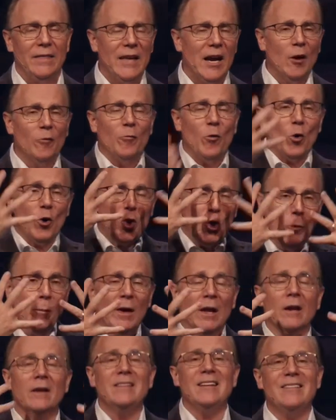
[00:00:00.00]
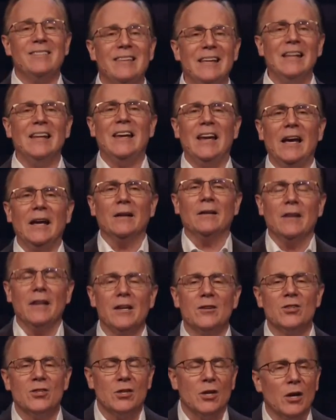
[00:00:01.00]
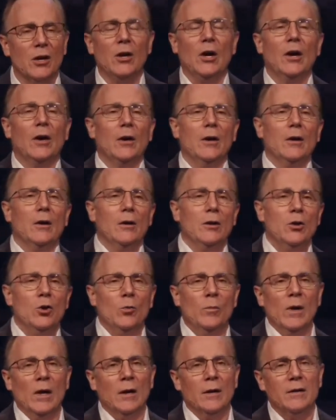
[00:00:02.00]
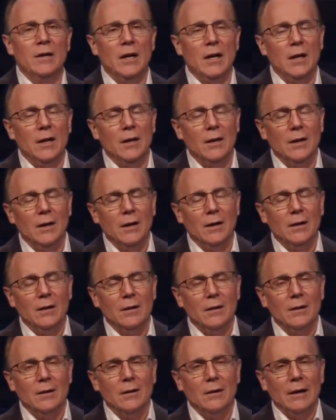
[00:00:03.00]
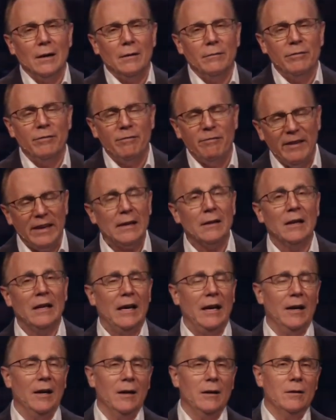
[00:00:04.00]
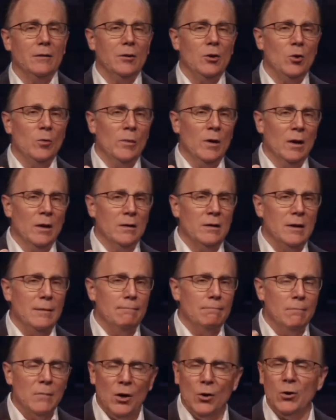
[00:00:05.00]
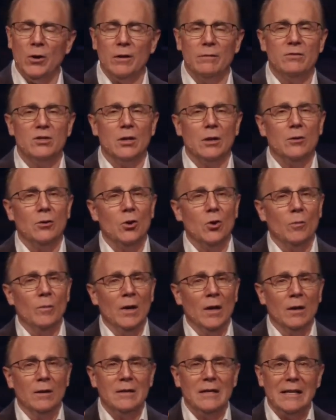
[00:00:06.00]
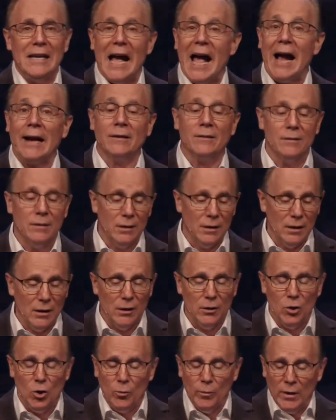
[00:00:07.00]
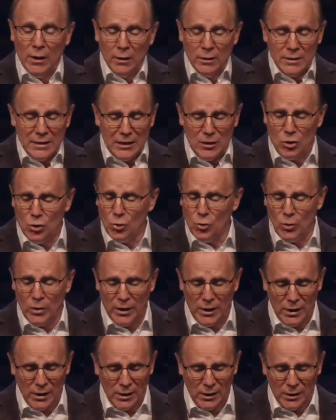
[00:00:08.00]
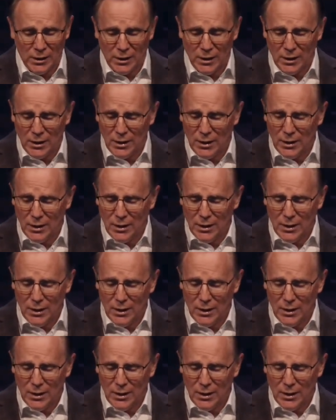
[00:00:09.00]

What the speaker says: And therefore, humility thinking leads to humility feeling and humility motives and humility acting and humility doing.